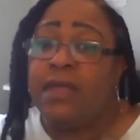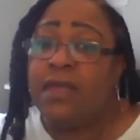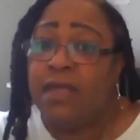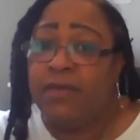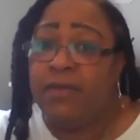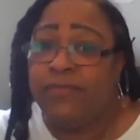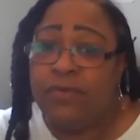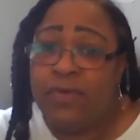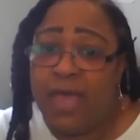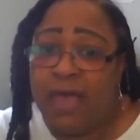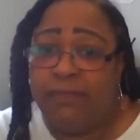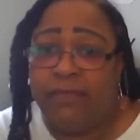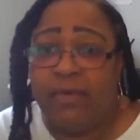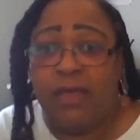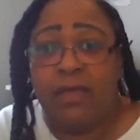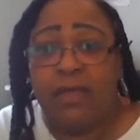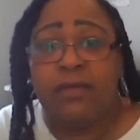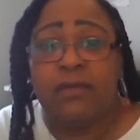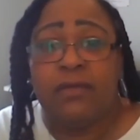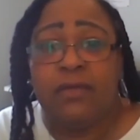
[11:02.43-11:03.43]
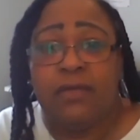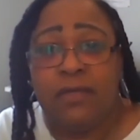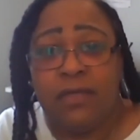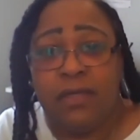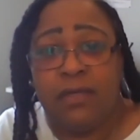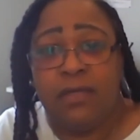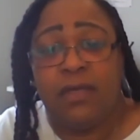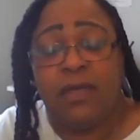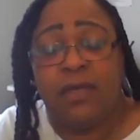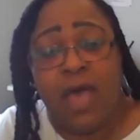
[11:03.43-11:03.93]
if you have other
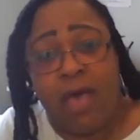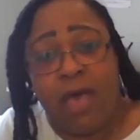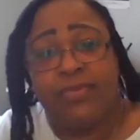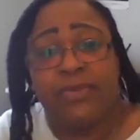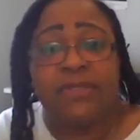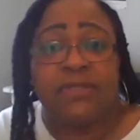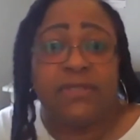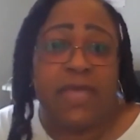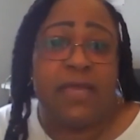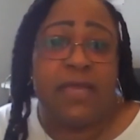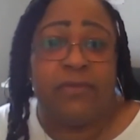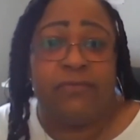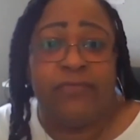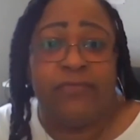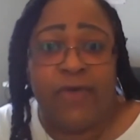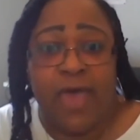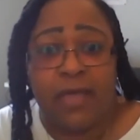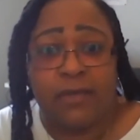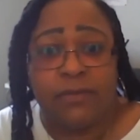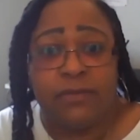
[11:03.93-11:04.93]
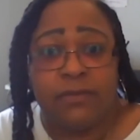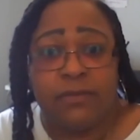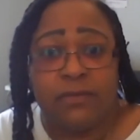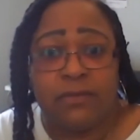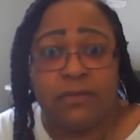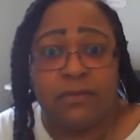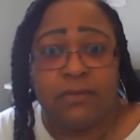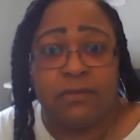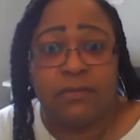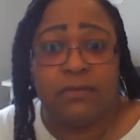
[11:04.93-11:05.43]
good compensating
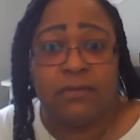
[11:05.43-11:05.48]
factors.